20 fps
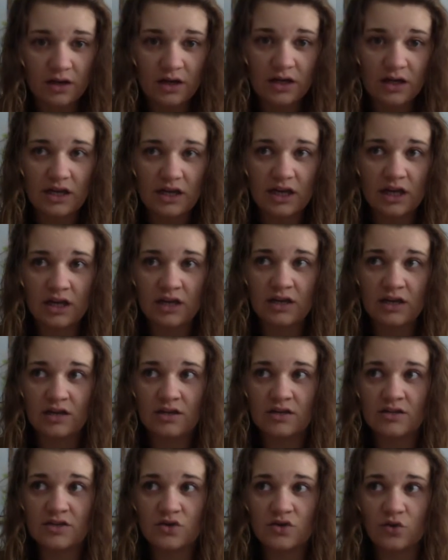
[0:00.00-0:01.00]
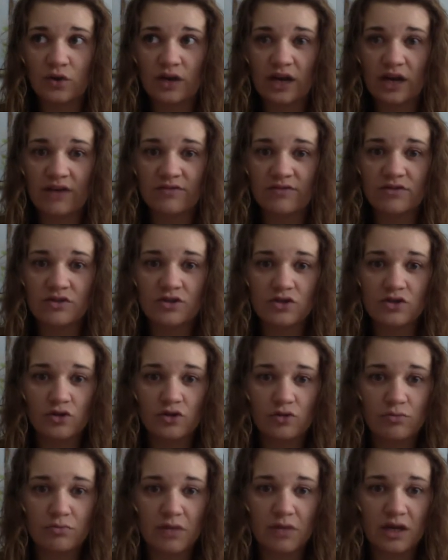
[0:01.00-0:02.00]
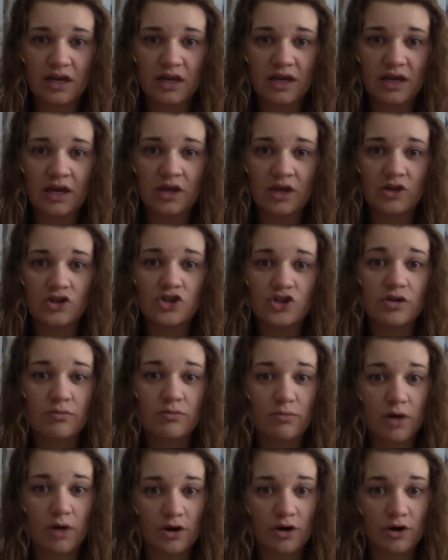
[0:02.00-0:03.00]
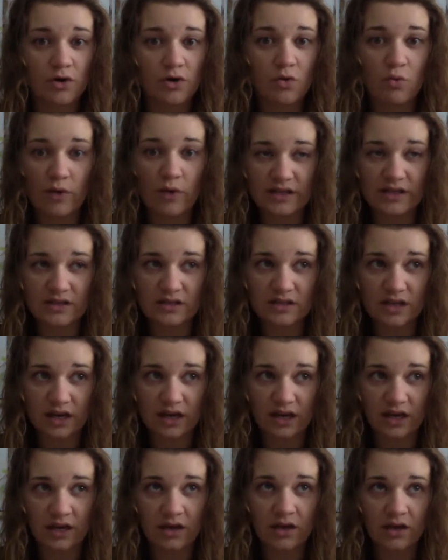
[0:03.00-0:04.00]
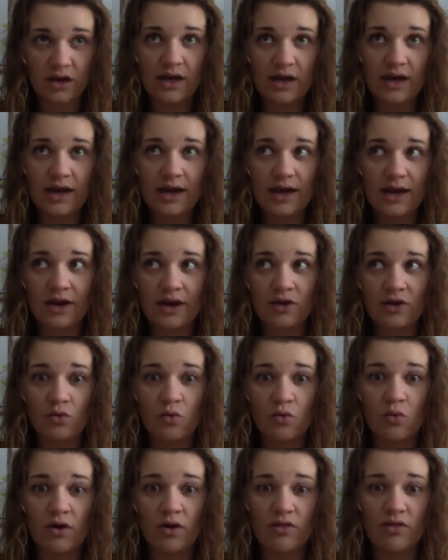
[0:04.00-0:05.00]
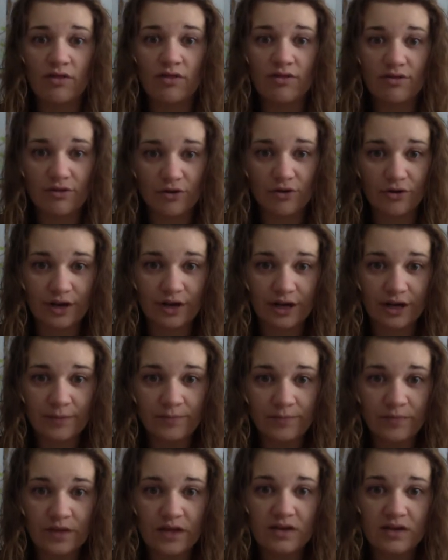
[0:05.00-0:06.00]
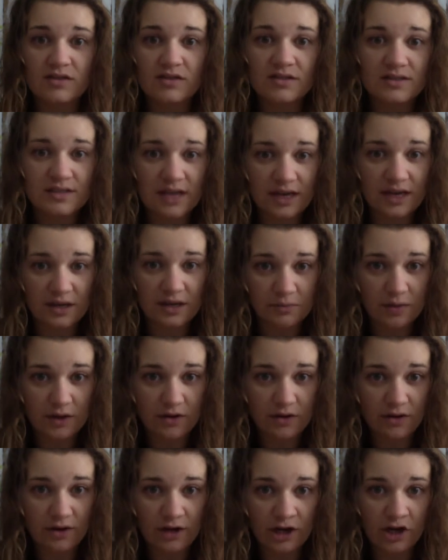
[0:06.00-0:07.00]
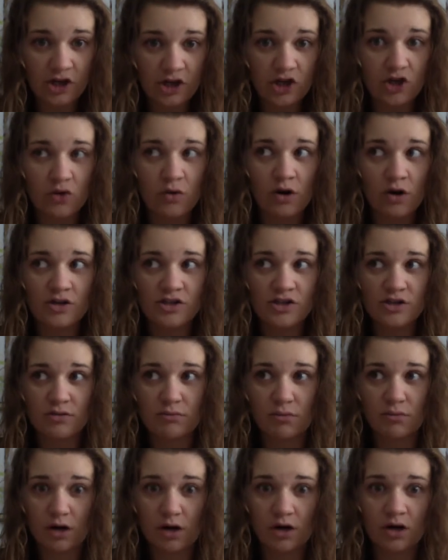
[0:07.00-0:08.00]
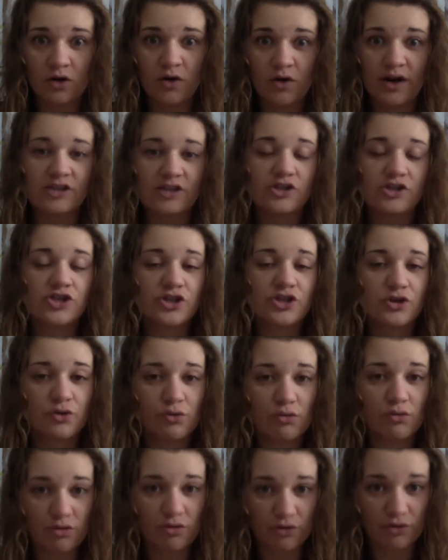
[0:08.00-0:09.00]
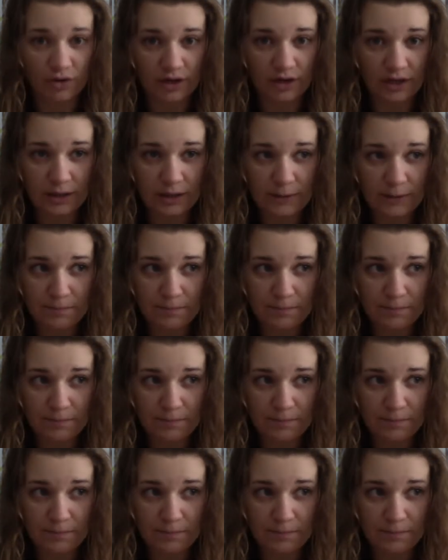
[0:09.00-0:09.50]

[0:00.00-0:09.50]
is going to have a Zoom meeting tomorrow, Wednesday, at 1:30. Second period, you are tomorrow at 2:30.